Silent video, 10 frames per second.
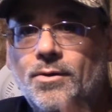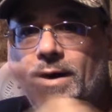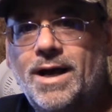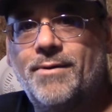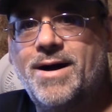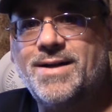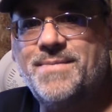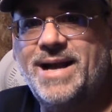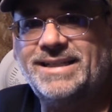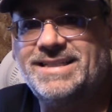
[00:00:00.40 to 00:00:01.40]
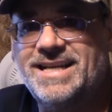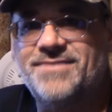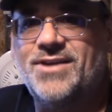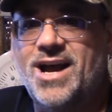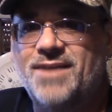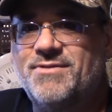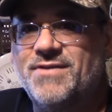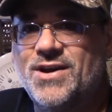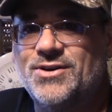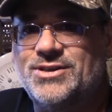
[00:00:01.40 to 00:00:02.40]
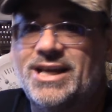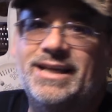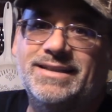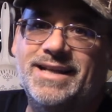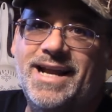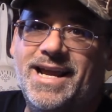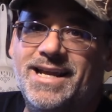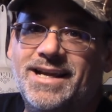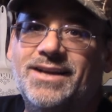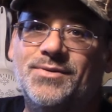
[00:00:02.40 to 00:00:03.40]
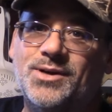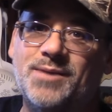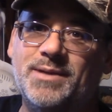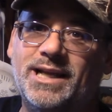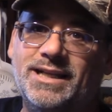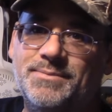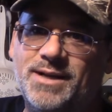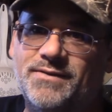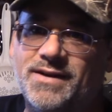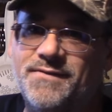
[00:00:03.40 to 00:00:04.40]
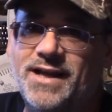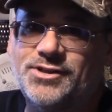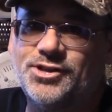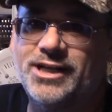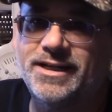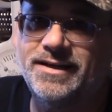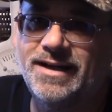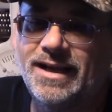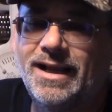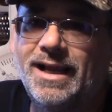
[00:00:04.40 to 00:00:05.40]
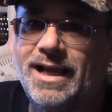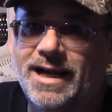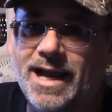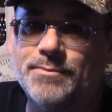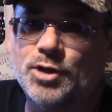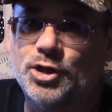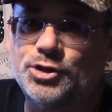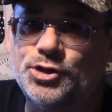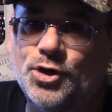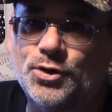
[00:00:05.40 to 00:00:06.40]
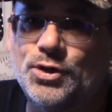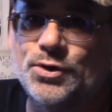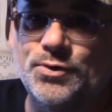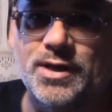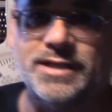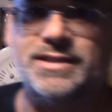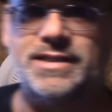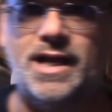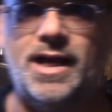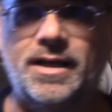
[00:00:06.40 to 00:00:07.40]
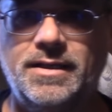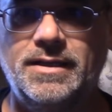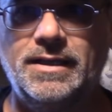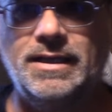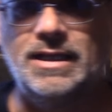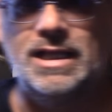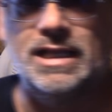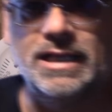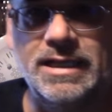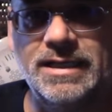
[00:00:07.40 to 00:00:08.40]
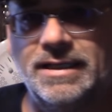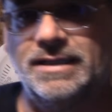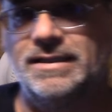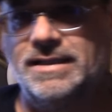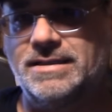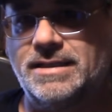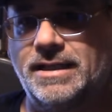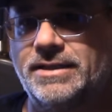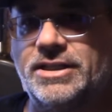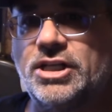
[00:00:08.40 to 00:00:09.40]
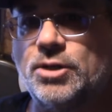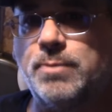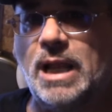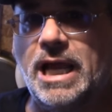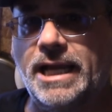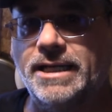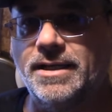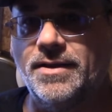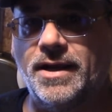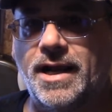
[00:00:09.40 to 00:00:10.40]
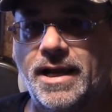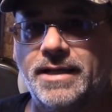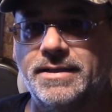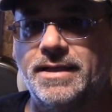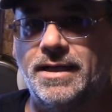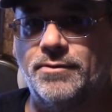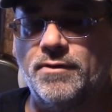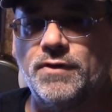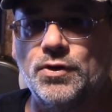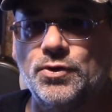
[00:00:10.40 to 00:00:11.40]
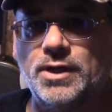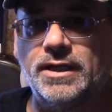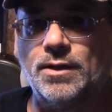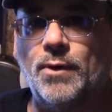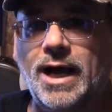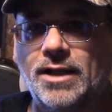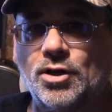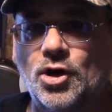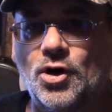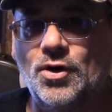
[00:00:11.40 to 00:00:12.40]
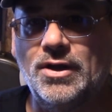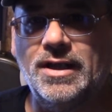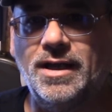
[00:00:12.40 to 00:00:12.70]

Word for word: Well, welcome back to Steve Rob Reviews. Today, we're going to be a little bit of an adventure here, and I'm going to show you this uh, this little deer blind that I had uh, reviewed a little while ago.